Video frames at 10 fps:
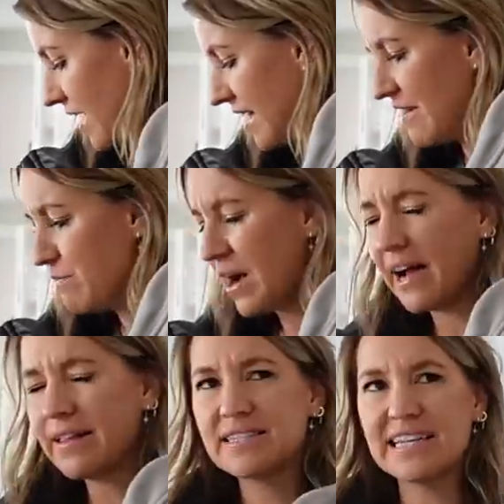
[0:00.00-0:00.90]
And I've,
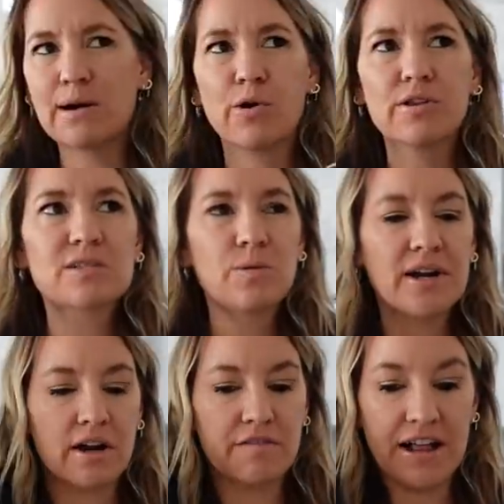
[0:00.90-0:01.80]
let's see, I wore this
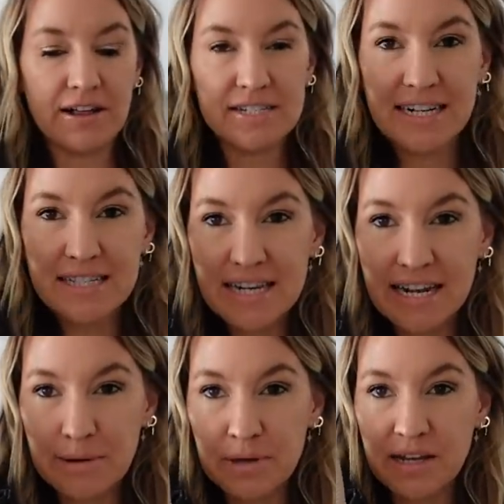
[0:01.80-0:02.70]
one on Valentine's
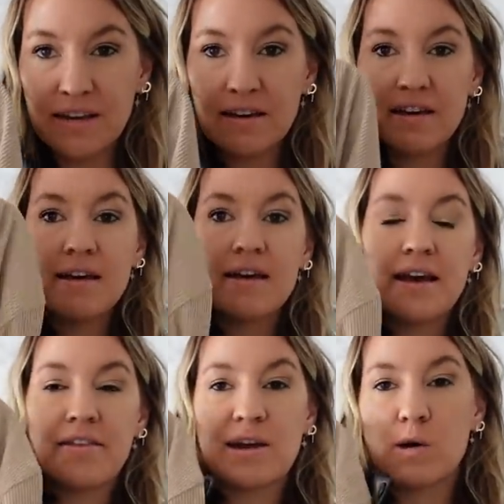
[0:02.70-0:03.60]
Day in pink,
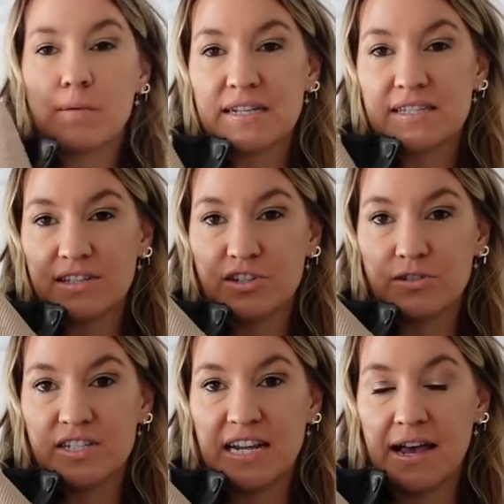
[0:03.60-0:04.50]
and then I wore my
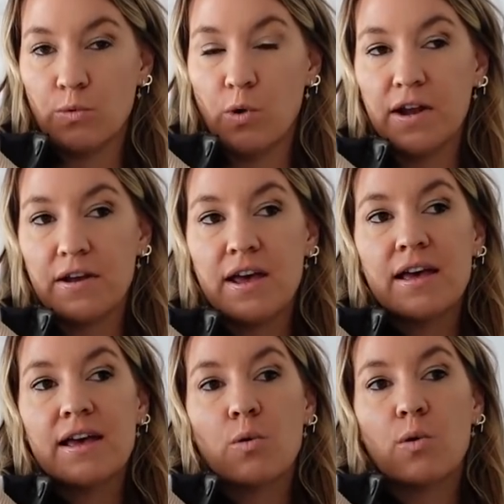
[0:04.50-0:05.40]
sister's tan one
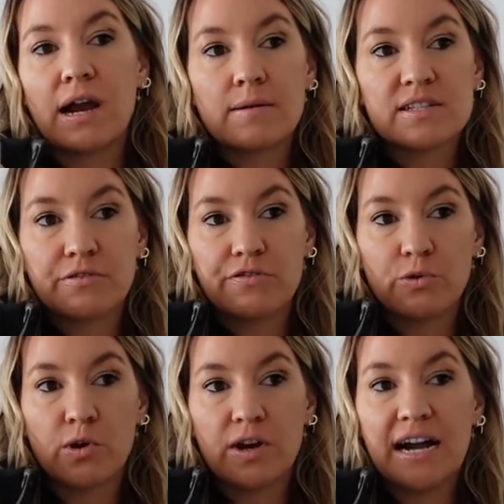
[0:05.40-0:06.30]
when I was in
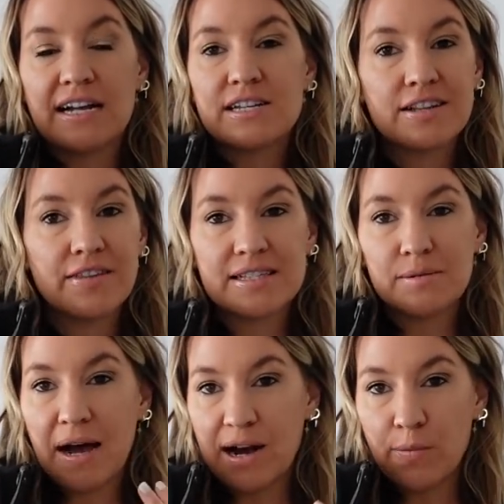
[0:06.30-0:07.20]
Florida. I just did like
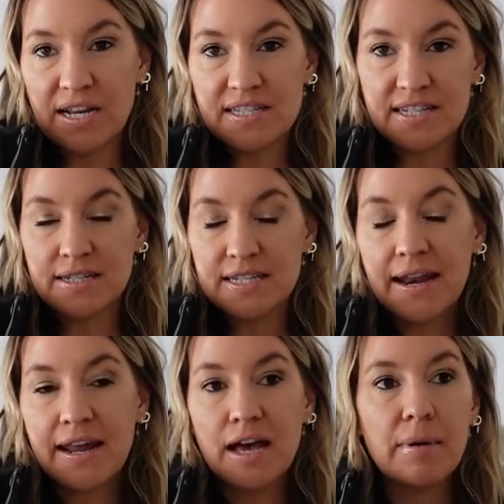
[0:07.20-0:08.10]
some high-waisted
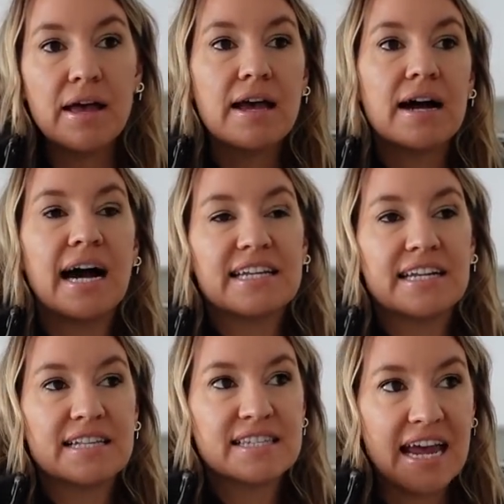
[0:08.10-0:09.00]
denim. I did
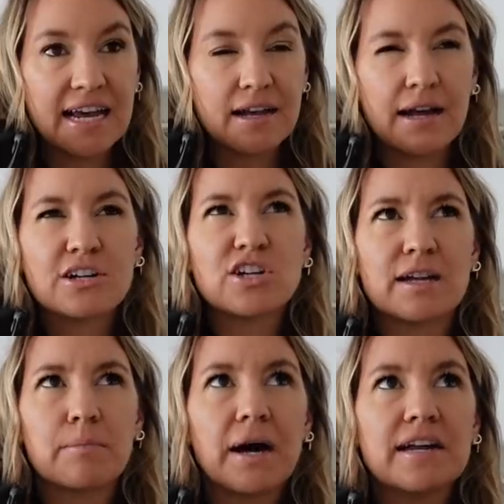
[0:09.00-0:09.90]
a tank, actually I
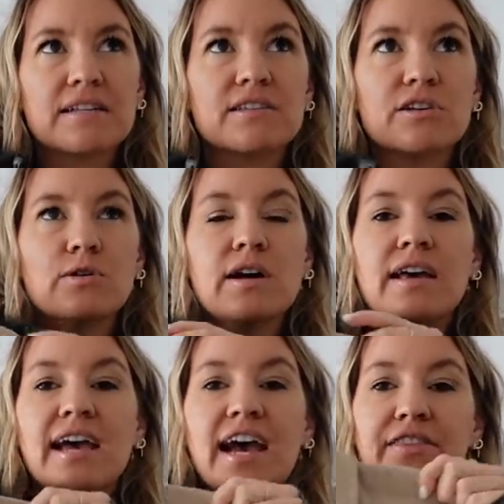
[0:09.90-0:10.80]
did a bodysuit,
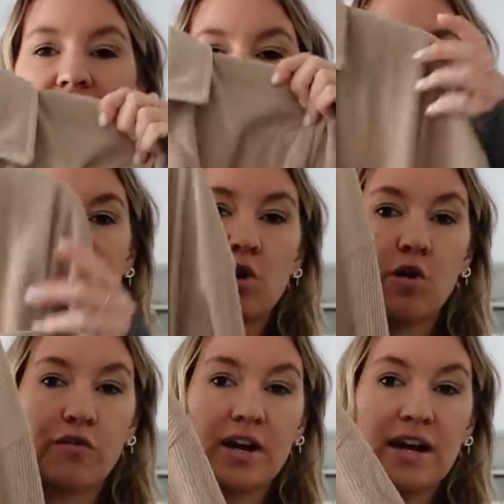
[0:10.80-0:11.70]
and then this
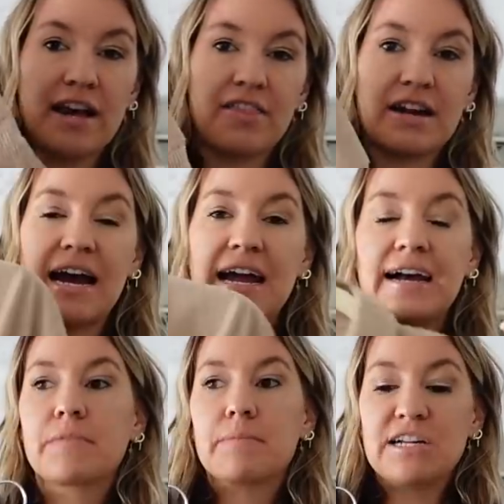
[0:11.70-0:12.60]
over it, and then I
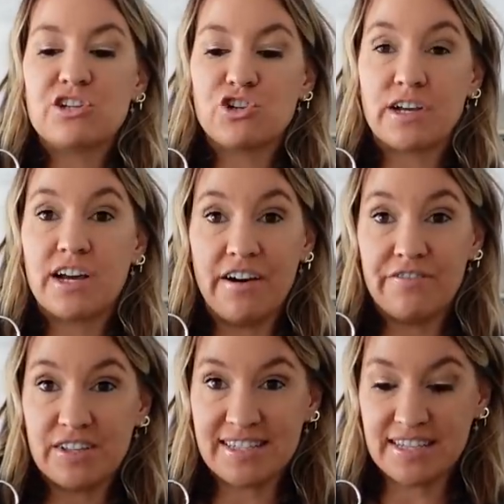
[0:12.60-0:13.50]
made sure to
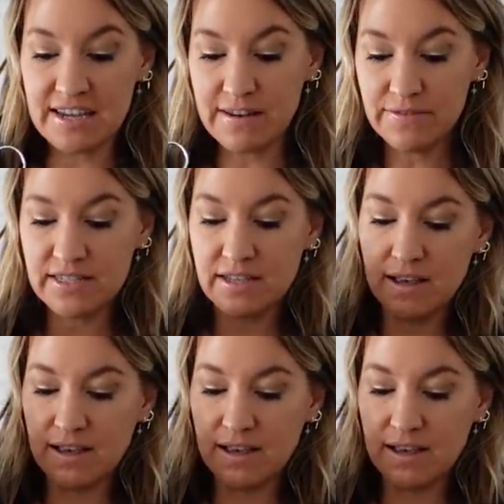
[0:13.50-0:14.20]
cuff the sleeves.